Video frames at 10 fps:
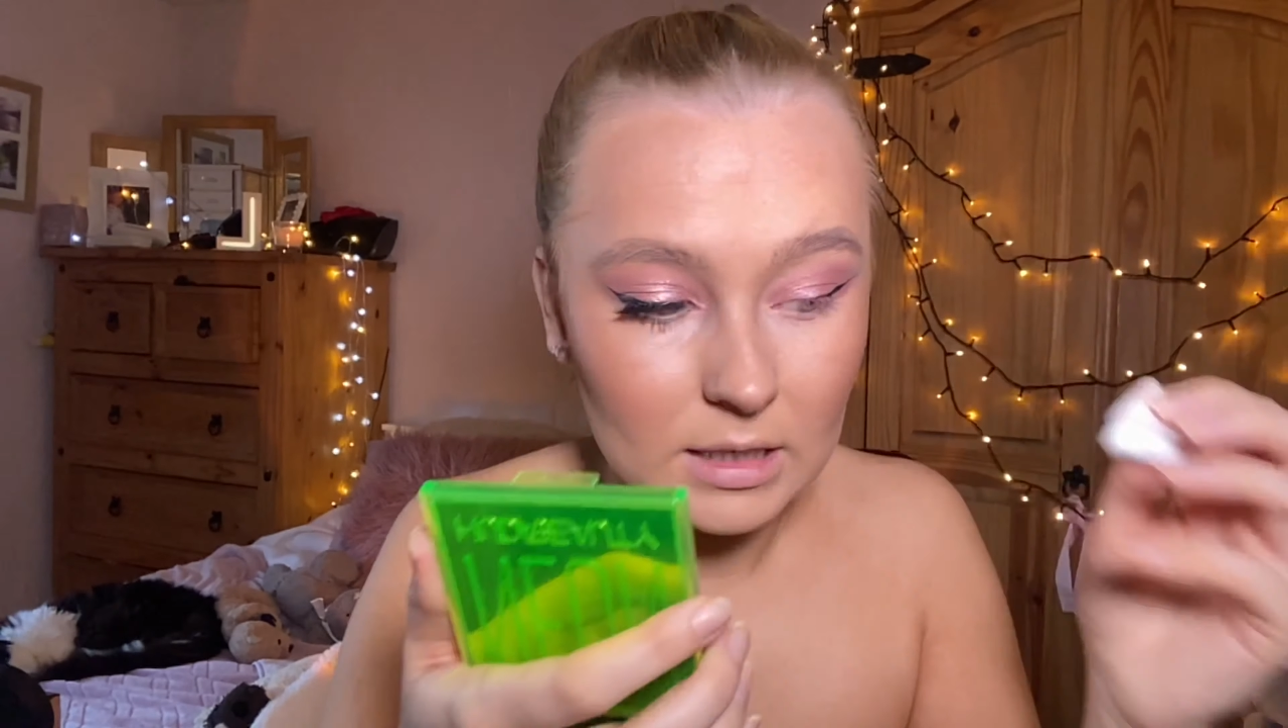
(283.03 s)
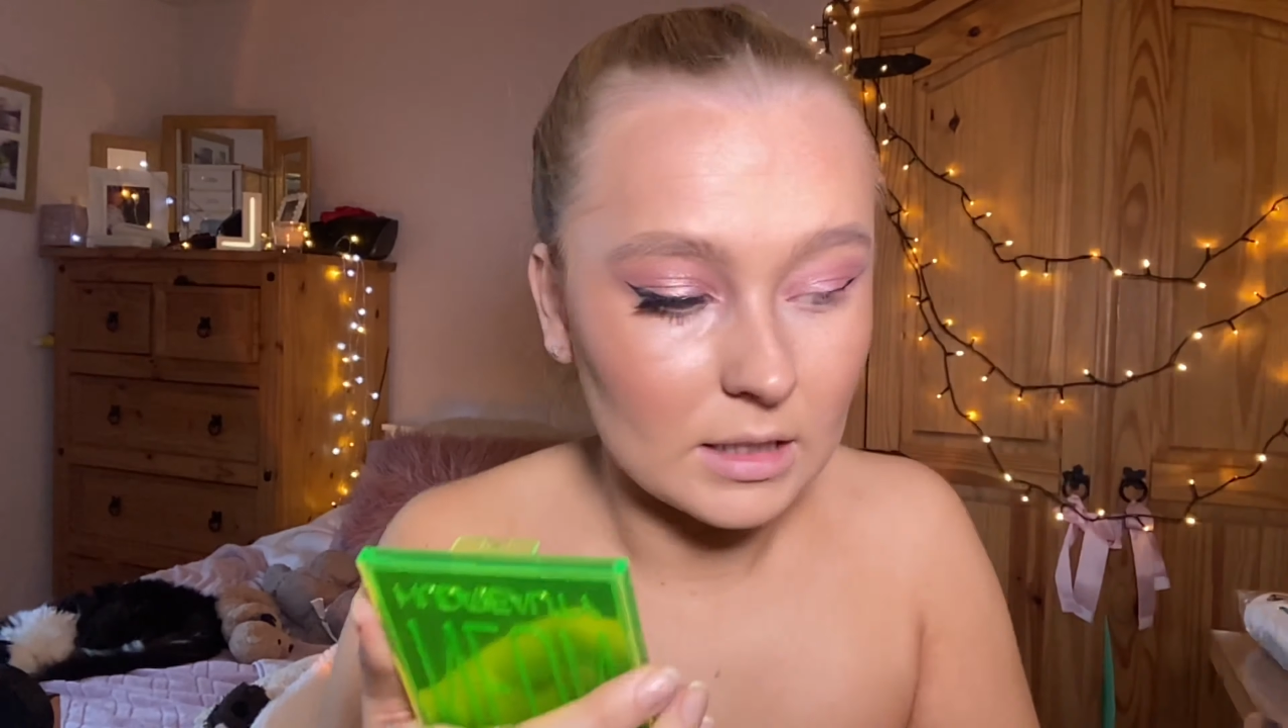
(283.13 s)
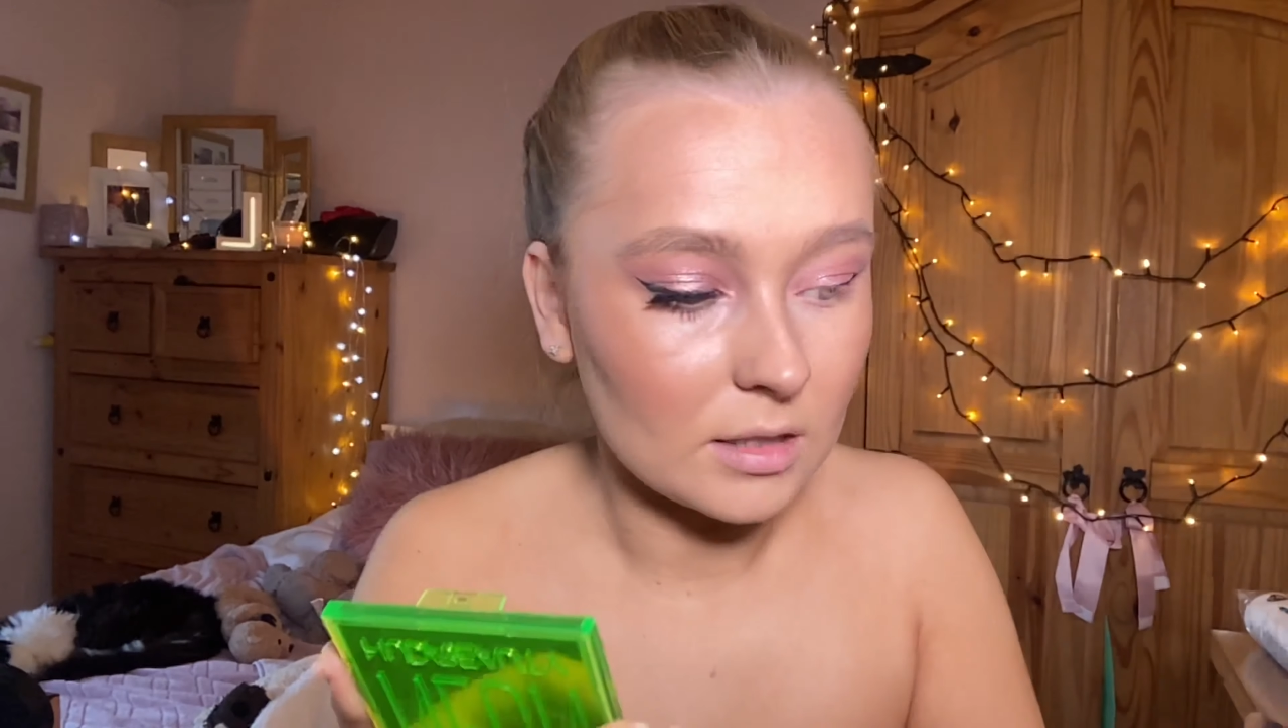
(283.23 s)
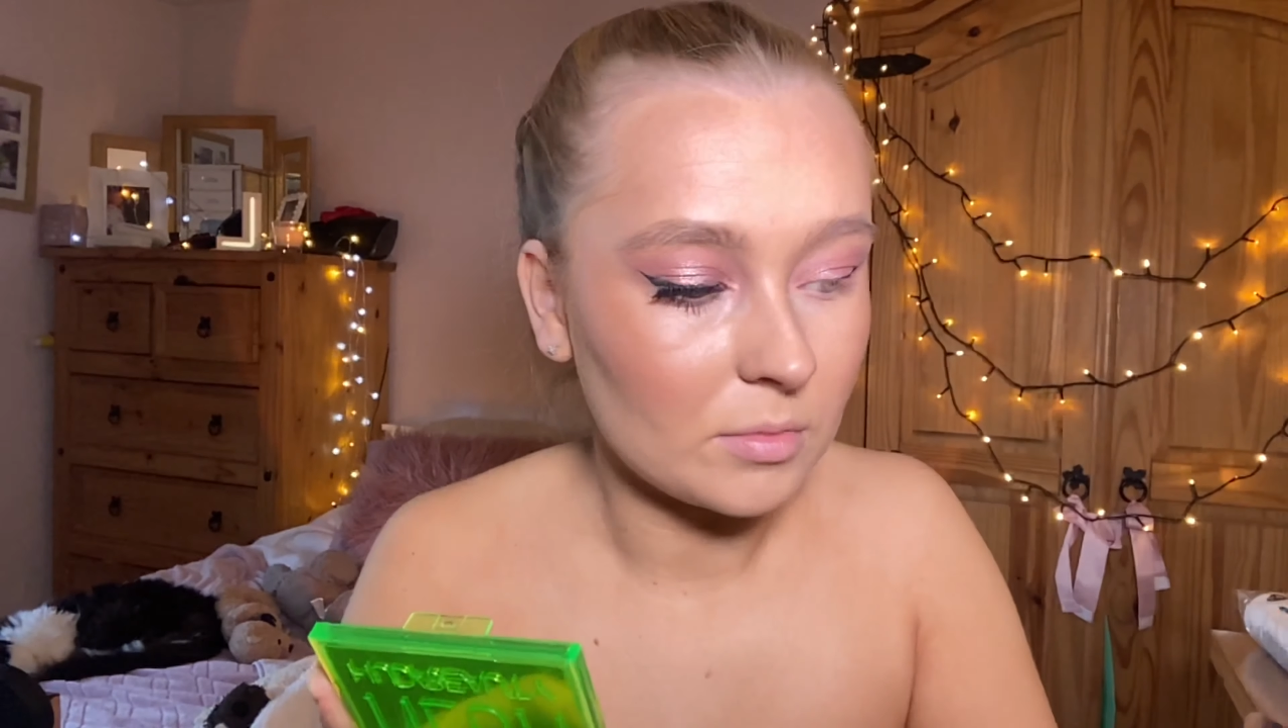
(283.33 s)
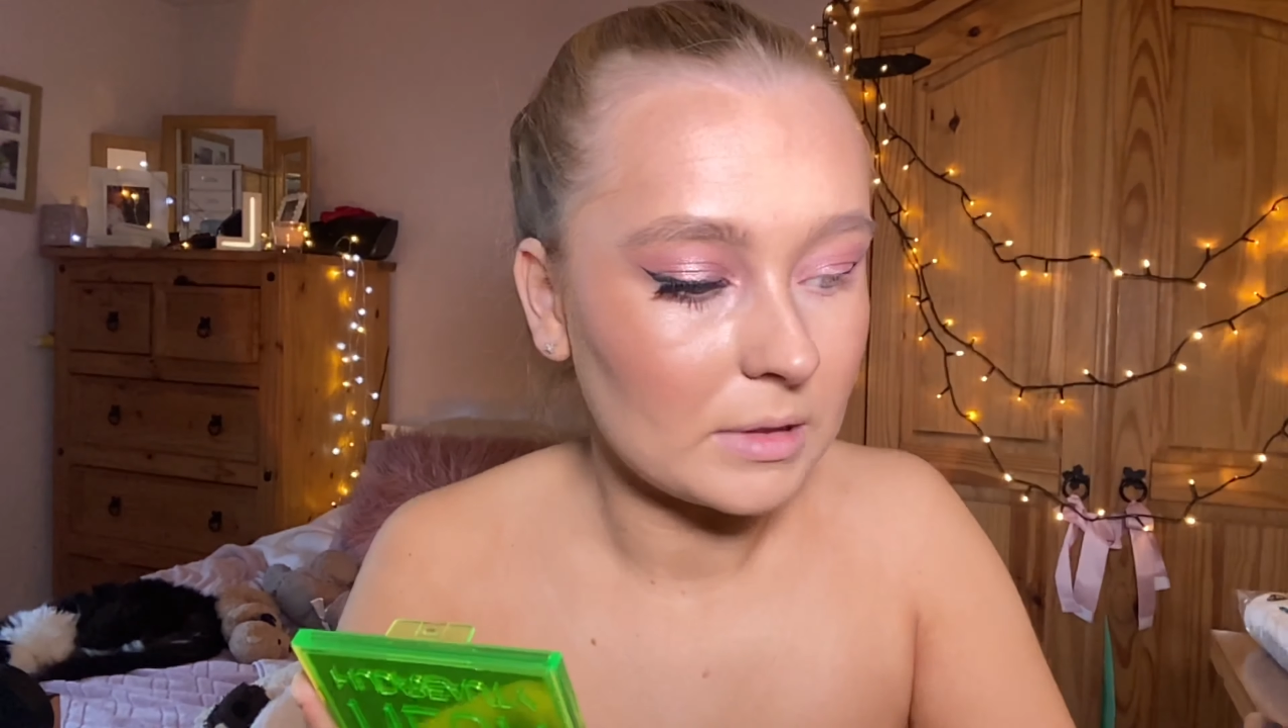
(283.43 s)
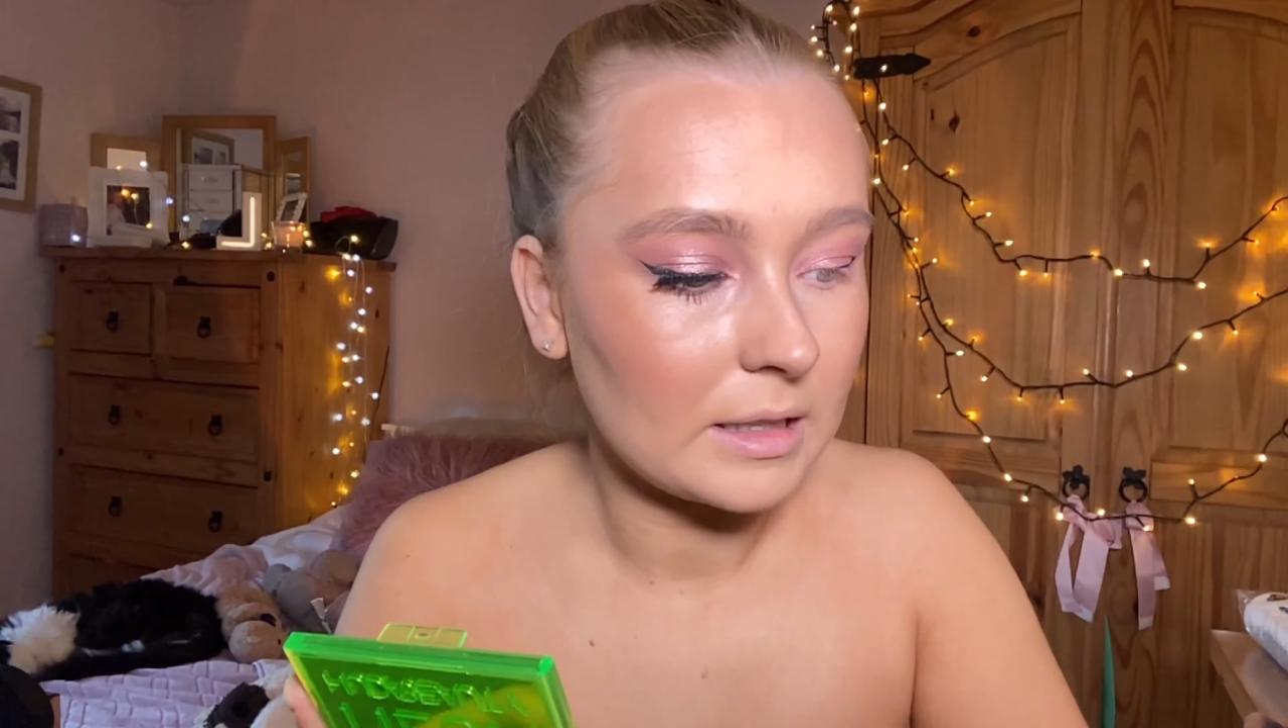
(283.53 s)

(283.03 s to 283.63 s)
a little bit,